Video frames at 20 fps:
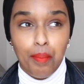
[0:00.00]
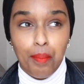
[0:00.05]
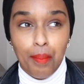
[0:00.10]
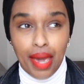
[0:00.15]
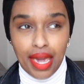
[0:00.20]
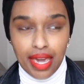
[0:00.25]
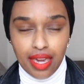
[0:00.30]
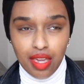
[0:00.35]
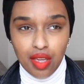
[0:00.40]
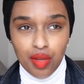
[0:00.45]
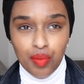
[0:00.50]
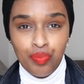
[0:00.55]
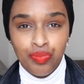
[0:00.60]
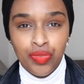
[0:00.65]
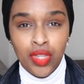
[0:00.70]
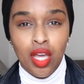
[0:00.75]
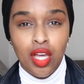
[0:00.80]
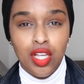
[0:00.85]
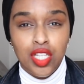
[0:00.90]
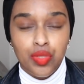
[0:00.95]
May.
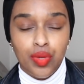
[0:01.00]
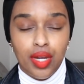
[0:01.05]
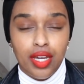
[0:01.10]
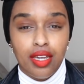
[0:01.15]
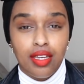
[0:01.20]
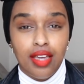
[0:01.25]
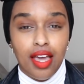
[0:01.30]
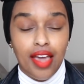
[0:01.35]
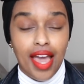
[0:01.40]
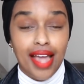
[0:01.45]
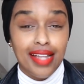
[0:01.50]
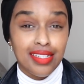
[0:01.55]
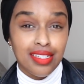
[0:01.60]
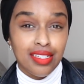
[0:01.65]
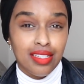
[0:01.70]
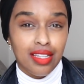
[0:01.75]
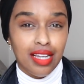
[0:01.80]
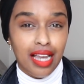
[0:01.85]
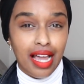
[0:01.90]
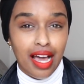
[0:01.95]
So I entered
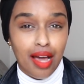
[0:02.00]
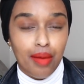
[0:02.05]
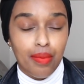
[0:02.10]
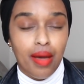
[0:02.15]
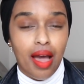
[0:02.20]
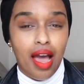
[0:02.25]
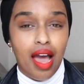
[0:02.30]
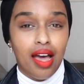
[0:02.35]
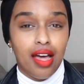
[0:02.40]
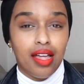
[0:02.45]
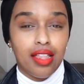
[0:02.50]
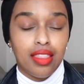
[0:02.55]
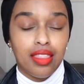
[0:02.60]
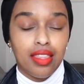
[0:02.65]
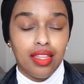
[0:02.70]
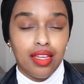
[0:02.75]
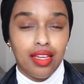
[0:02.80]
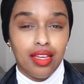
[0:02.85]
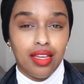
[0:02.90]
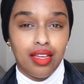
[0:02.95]
in the lab at
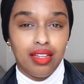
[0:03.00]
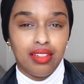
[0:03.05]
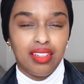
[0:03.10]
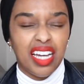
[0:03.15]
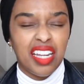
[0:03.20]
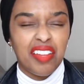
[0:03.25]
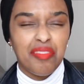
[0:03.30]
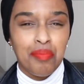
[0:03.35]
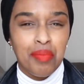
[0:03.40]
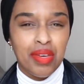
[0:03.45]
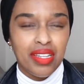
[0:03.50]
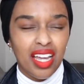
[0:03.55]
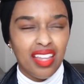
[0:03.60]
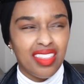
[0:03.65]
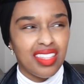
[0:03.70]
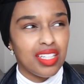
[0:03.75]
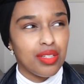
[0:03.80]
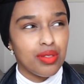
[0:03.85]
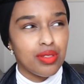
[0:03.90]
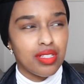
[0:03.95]
the kind of mid, I
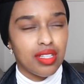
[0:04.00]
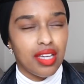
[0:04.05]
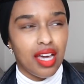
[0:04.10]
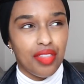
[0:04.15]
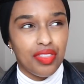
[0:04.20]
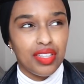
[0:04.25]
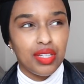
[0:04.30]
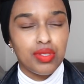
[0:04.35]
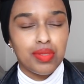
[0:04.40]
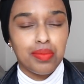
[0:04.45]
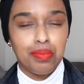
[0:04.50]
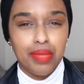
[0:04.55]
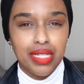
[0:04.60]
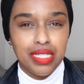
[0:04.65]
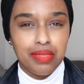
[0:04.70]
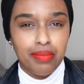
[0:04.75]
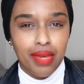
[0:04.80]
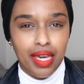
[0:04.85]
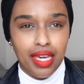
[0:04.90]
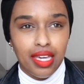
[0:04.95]
think it was
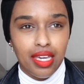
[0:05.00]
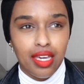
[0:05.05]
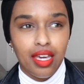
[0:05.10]
mid-May.